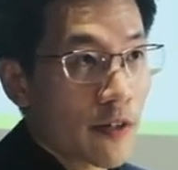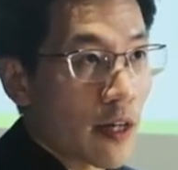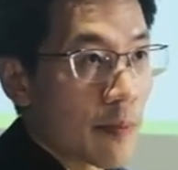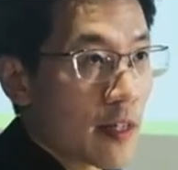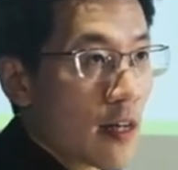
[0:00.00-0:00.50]

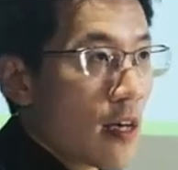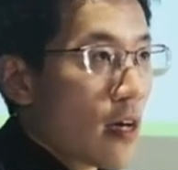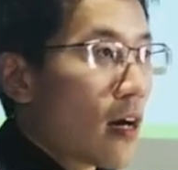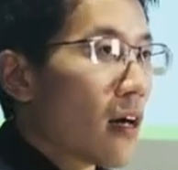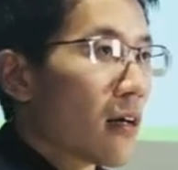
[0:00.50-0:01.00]
I mean,
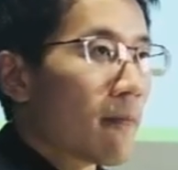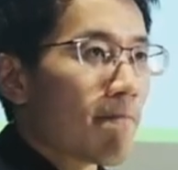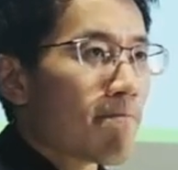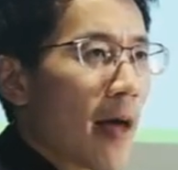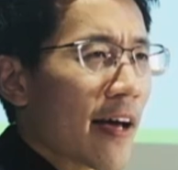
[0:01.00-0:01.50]

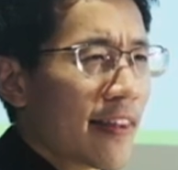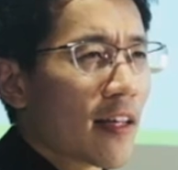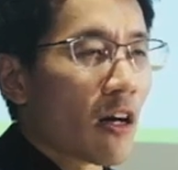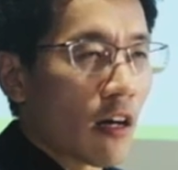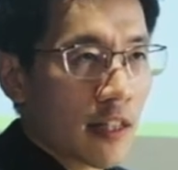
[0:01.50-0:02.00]
um, I
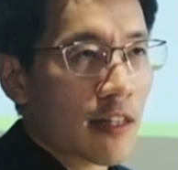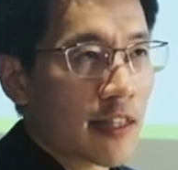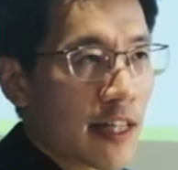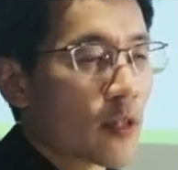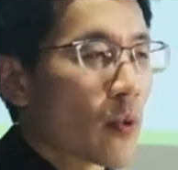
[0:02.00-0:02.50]
think gone are the
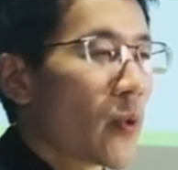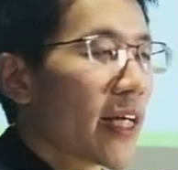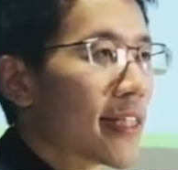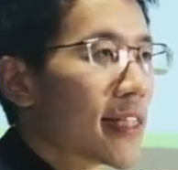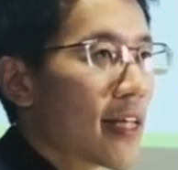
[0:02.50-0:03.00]
days where we
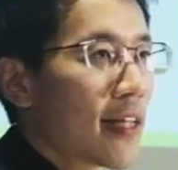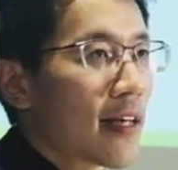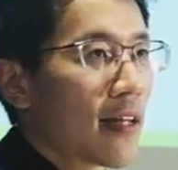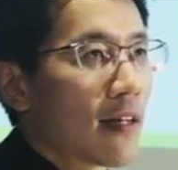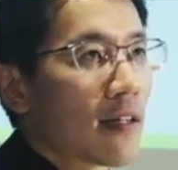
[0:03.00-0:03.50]
can say
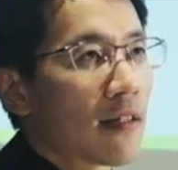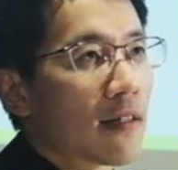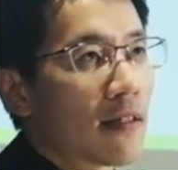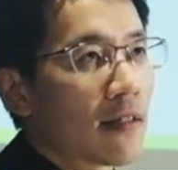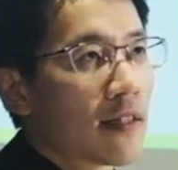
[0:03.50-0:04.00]
that
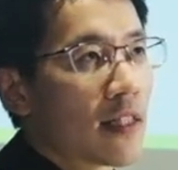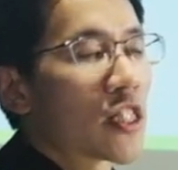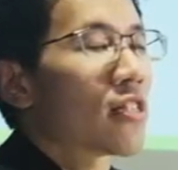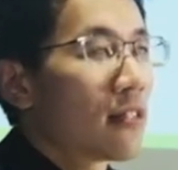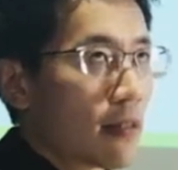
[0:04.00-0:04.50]
uh,
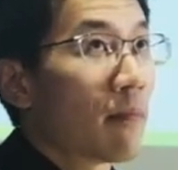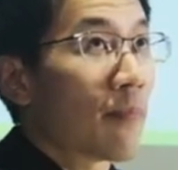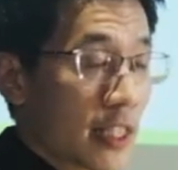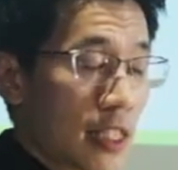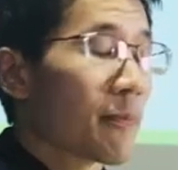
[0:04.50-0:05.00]

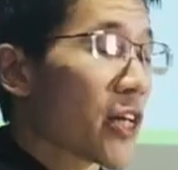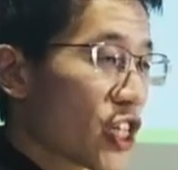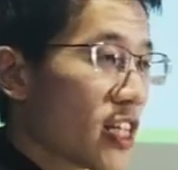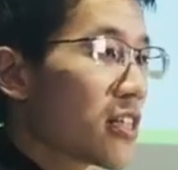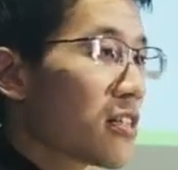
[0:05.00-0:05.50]

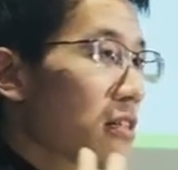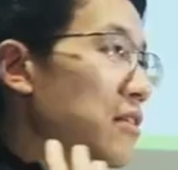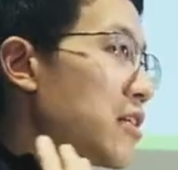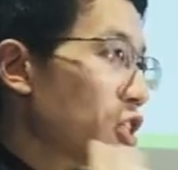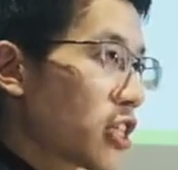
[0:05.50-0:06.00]
participation in
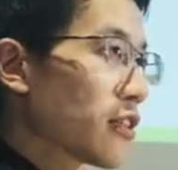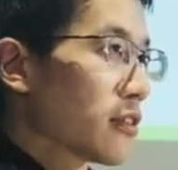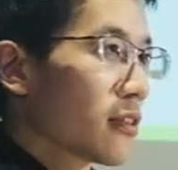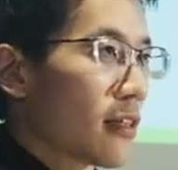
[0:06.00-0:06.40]
digital